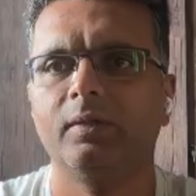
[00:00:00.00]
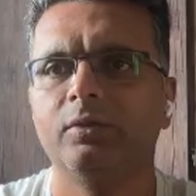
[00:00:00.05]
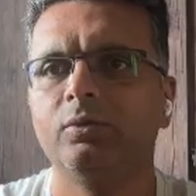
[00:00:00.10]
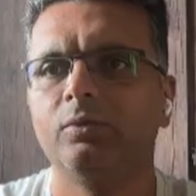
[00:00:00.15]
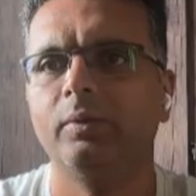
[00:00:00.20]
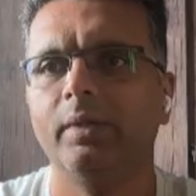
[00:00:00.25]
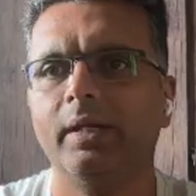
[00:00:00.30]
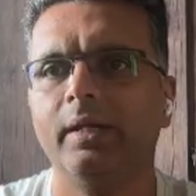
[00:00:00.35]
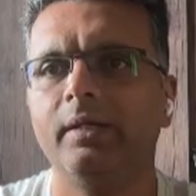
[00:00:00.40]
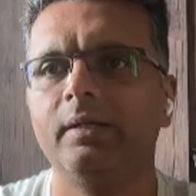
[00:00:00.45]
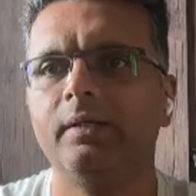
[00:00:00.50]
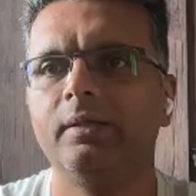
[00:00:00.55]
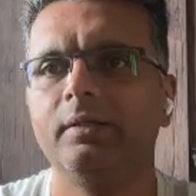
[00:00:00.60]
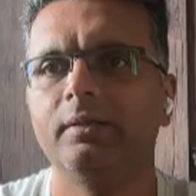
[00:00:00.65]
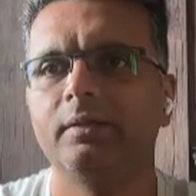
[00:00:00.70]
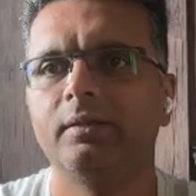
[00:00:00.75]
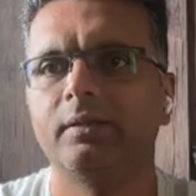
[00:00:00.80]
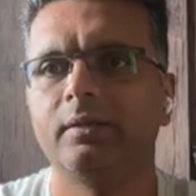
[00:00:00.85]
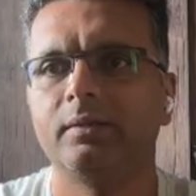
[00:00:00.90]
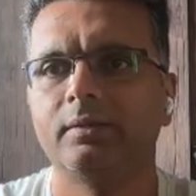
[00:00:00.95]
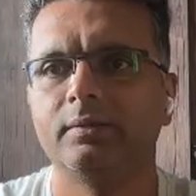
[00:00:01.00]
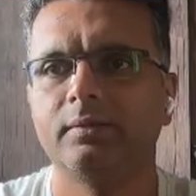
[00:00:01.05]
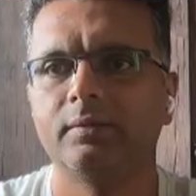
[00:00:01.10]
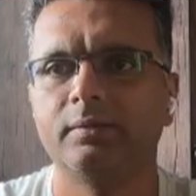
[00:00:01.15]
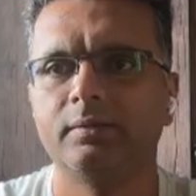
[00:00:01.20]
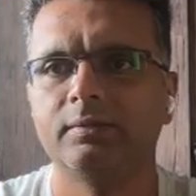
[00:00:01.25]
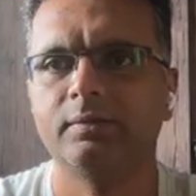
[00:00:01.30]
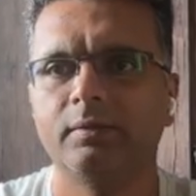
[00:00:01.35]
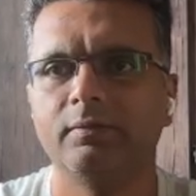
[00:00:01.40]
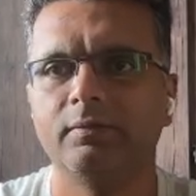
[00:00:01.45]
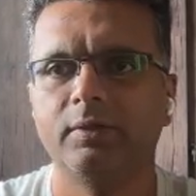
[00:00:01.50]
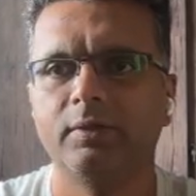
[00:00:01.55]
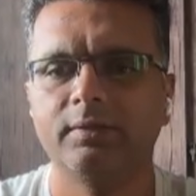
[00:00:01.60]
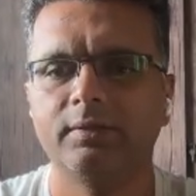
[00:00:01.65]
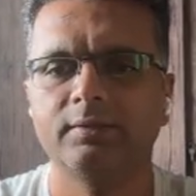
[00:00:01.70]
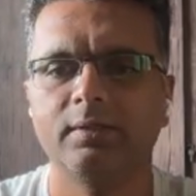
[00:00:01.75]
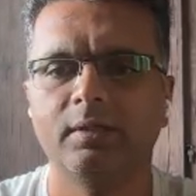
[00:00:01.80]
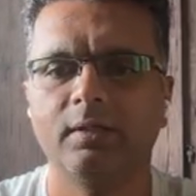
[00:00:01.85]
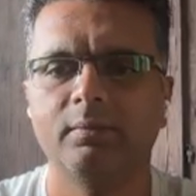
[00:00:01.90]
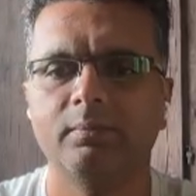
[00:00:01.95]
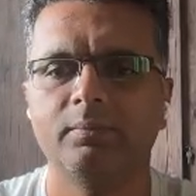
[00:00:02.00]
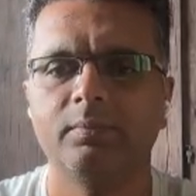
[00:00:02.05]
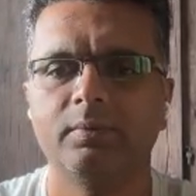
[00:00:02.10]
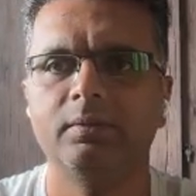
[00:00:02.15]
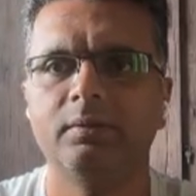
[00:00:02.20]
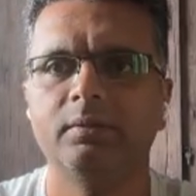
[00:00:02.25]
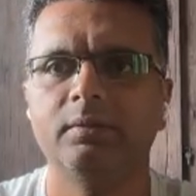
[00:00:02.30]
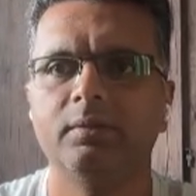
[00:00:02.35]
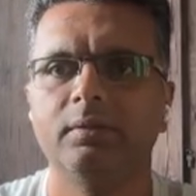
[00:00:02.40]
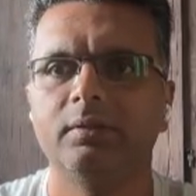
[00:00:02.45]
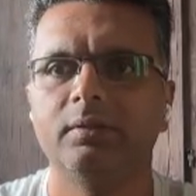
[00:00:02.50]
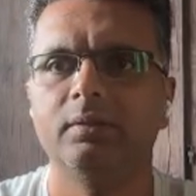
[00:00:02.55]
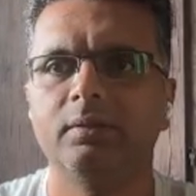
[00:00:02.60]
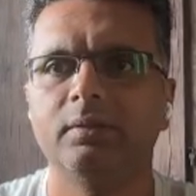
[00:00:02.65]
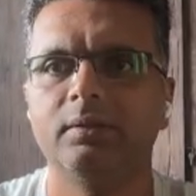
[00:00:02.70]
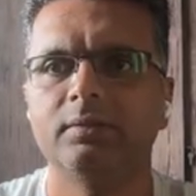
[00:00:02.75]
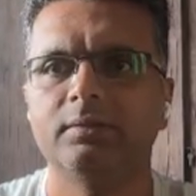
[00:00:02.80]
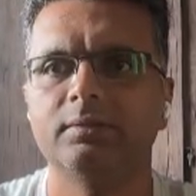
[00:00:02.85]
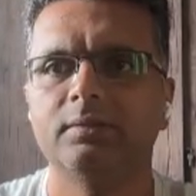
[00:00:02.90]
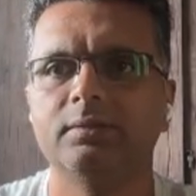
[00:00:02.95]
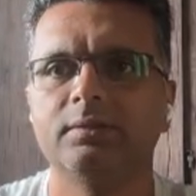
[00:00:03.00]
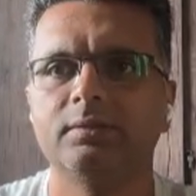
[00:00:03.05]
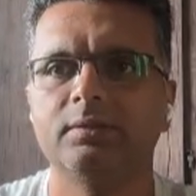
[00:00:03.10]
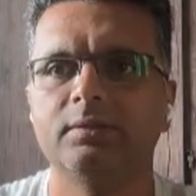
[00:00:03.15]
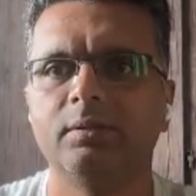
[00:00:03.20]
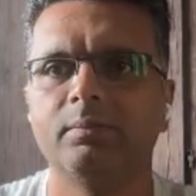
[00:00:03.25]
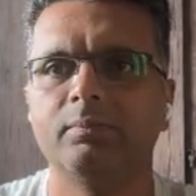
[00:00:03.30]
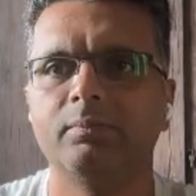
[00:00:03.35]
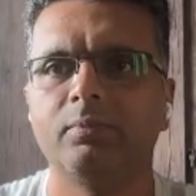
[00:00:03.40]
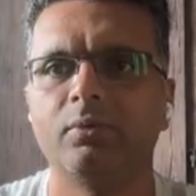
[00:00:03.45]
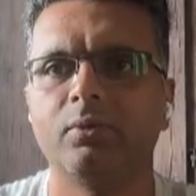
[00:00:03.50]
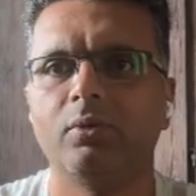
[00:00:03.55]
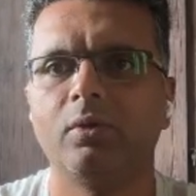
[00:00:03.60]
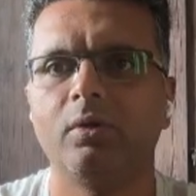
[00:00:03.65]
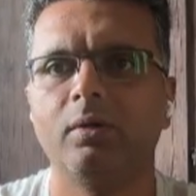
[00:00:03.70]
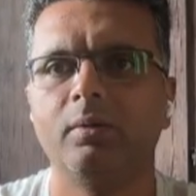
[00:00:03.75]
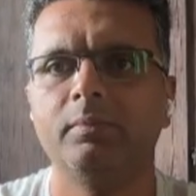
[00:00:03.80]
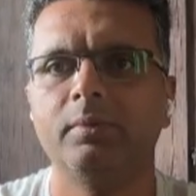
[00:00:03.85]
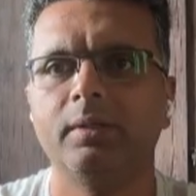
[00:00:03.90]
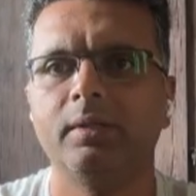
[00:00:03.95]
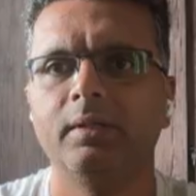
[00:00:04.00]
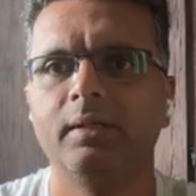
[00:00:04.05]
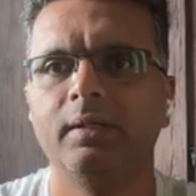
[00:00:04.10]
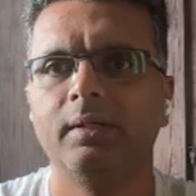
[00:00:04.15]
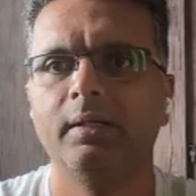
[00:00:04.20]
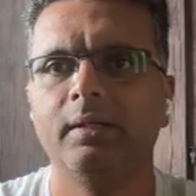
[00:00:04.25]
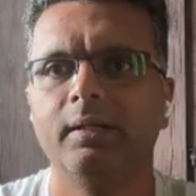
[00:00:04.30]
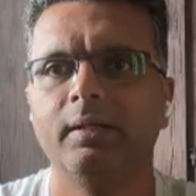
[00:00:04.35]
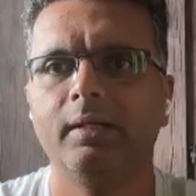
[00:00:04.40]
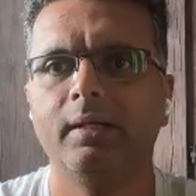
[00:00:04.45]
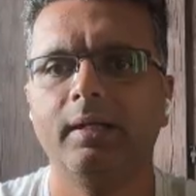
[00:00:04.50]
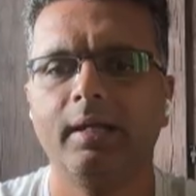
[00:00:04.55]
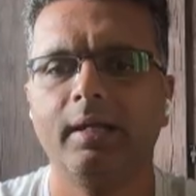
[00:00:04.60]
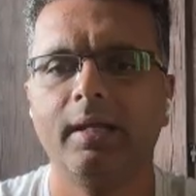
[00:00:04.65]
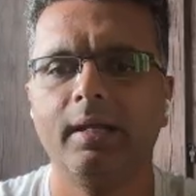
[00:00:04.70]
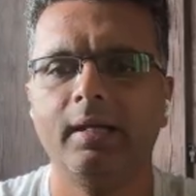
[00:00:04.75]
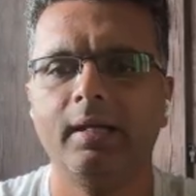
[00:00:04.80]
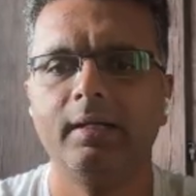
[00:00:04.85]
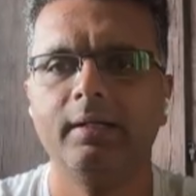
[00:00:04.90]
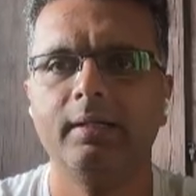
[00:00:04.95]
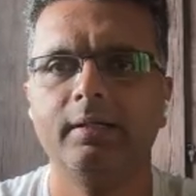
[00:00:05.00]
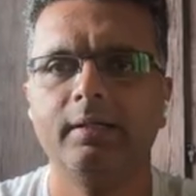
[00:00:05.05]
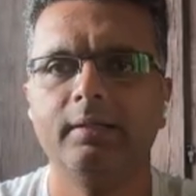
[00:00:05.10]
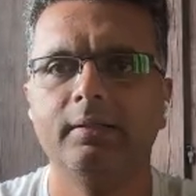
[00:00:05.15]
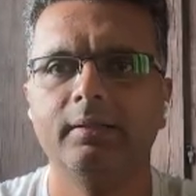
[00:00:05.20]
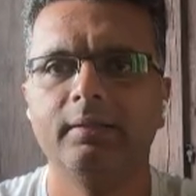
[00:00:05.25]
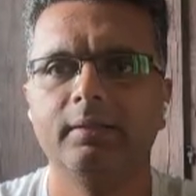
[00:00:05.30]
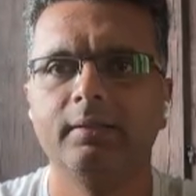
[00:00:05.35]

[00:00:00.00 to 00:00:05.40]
to enter, say for example, a system prompt, and